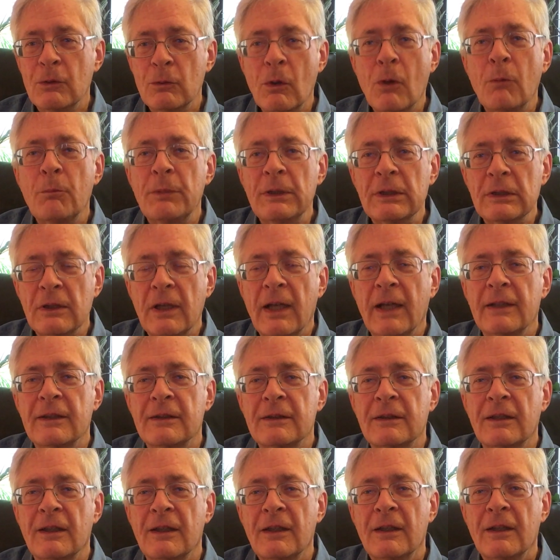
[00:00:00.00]
won't be
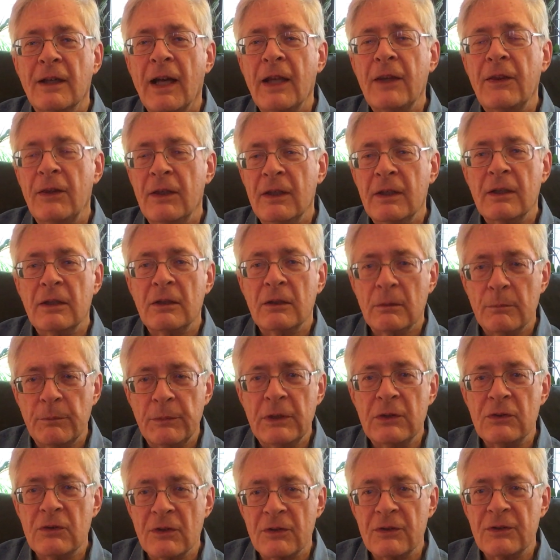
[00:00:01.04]
liked. I think it'll
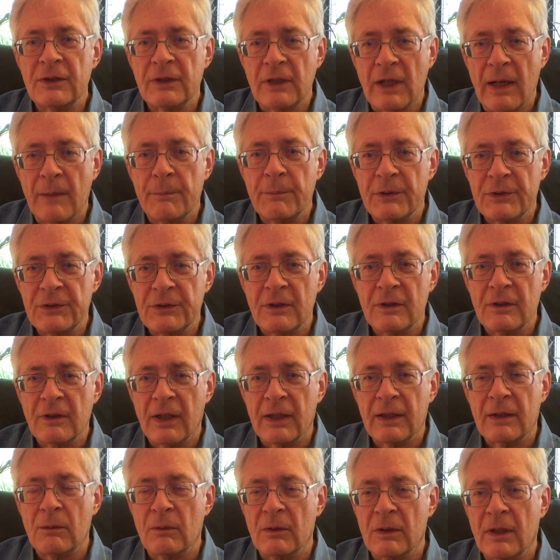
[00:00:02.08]
be just the opposite,
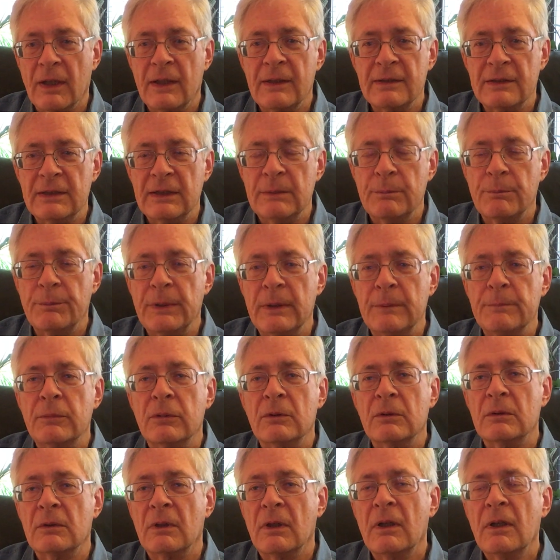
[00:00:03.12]
like when I see
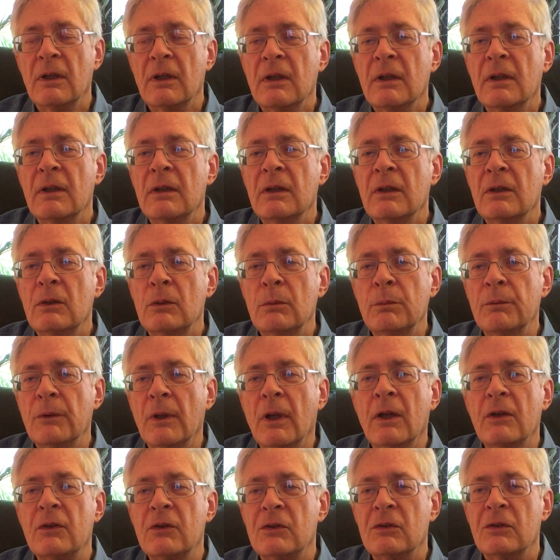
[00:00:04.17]
people who
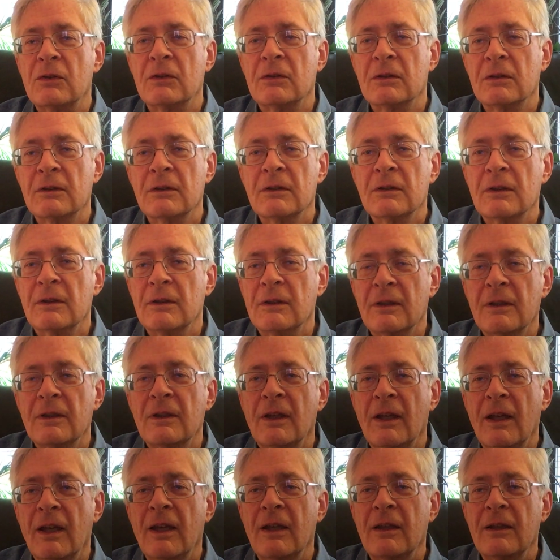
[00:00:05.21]
blush
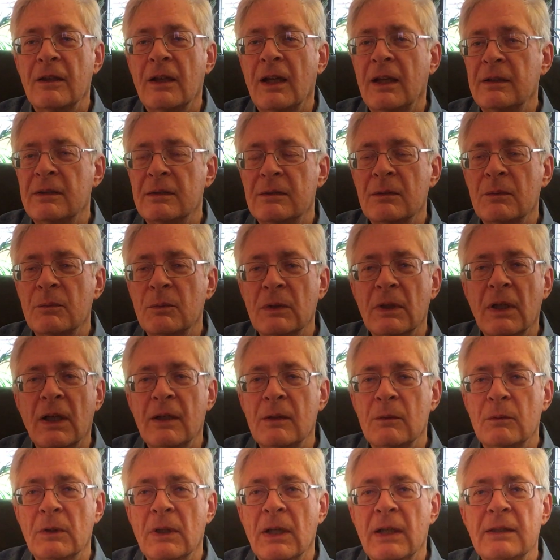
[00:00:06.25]
And
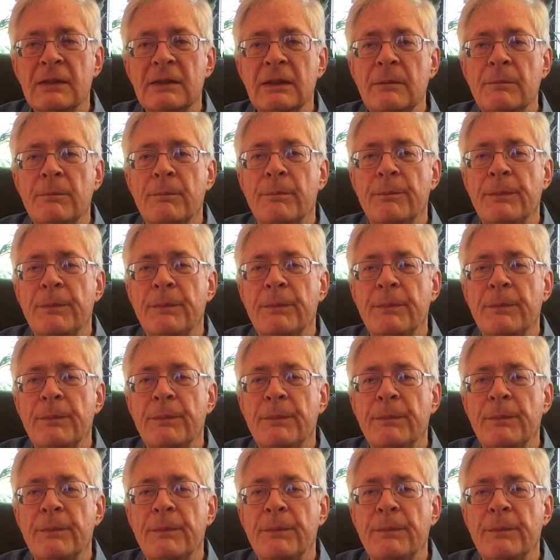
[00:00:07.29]
when I see